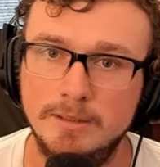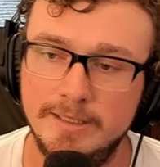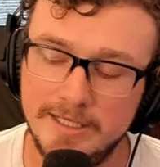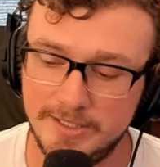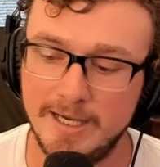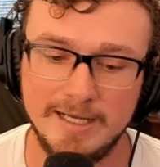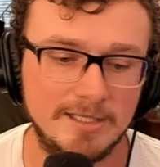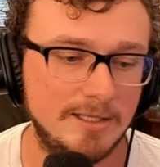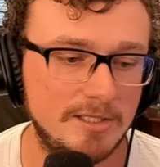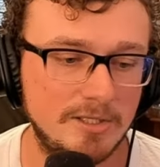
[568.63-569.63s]
This
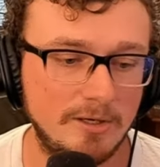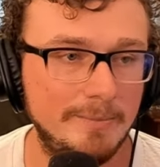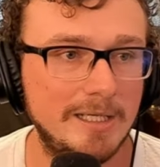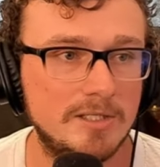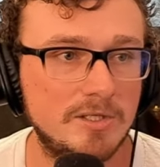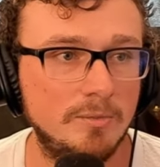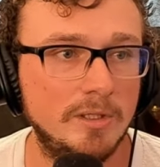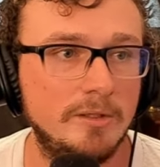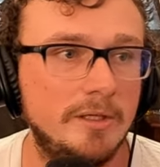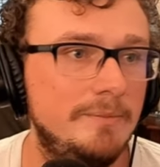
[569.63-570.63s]
guy's going to start making some
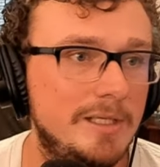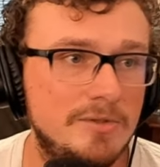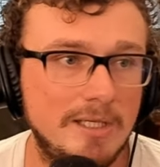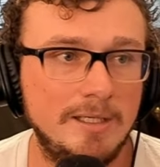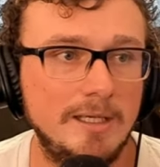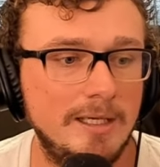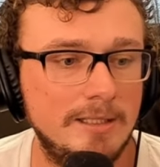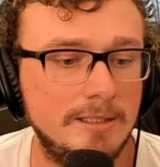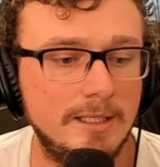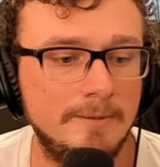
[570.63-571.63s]
real good music.
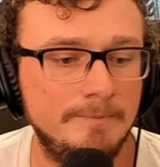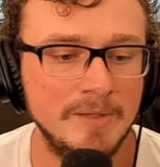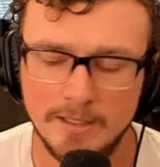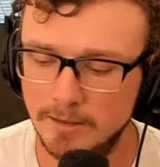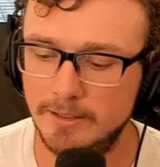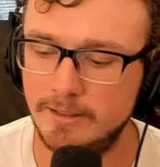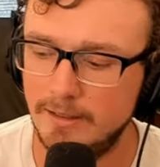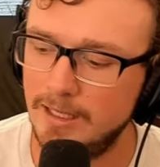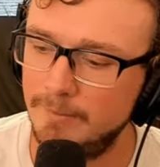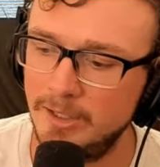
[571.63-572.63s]
And um, look,
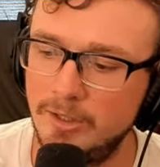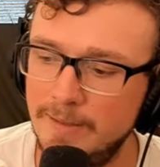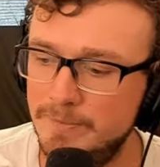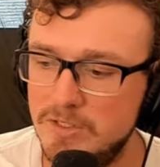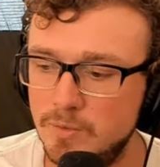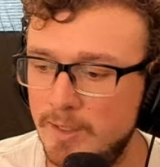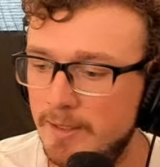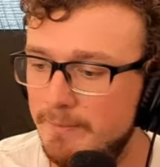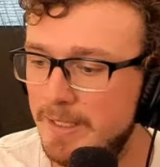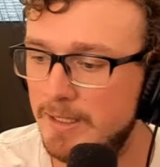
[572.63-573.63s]
I'm going to wrap this one
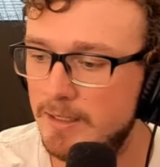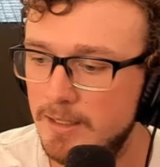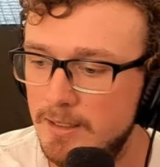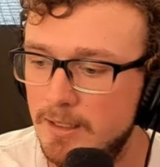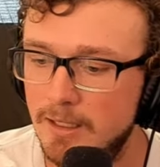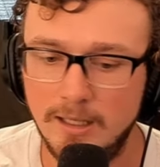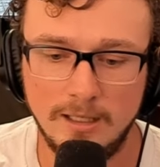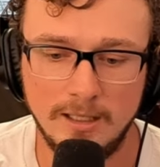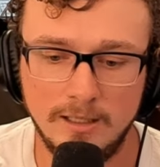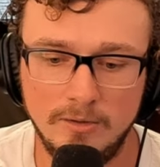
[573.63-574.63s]
up, man.
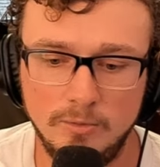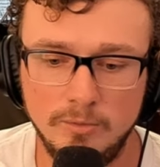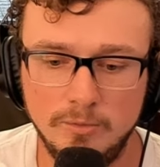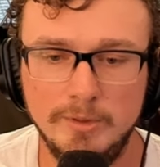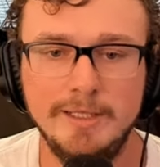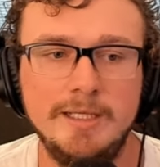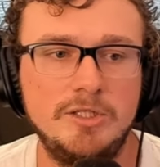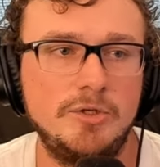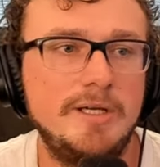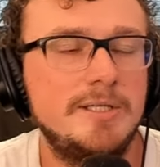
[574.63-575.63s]
Uh, really
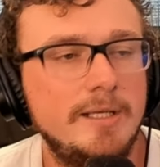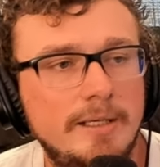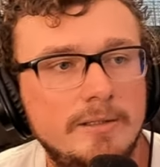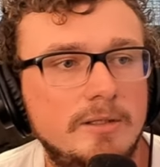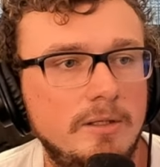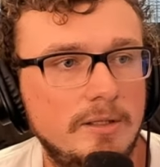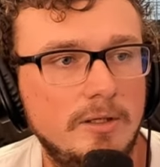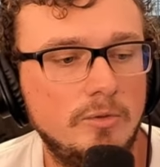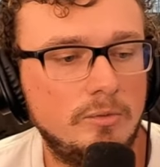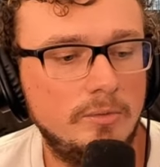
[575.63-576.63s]
interesting, you
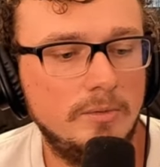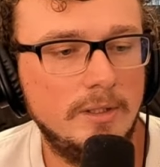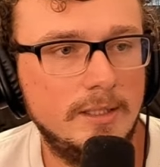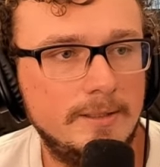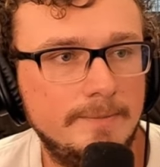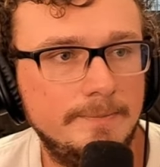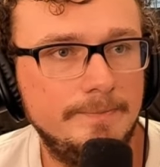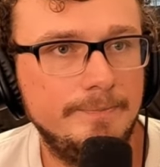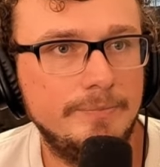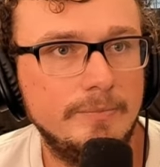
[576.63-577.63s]
know,
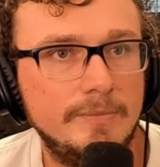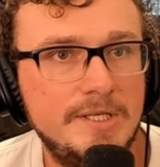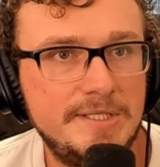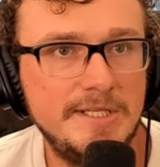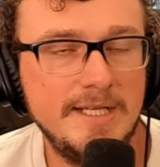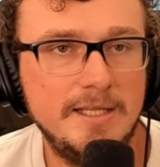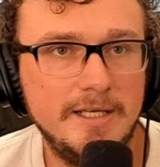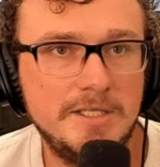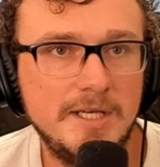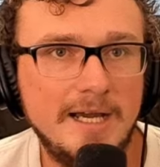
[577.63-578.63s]
um, to see
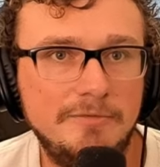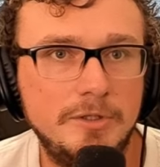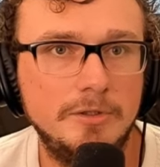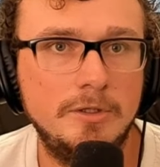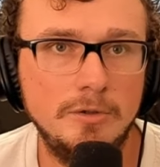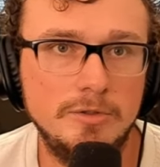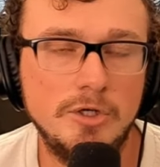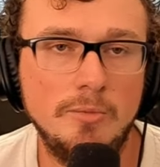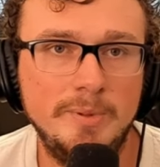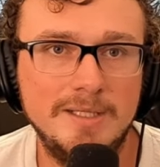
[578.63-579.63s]
this after
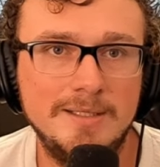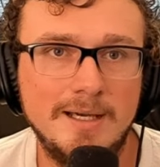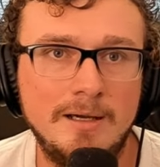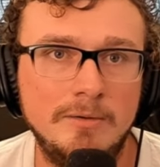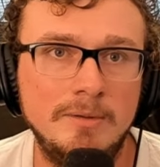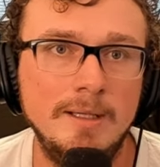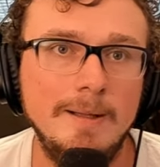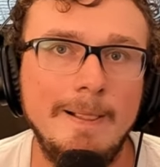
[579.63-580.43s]
Kujo beatdown.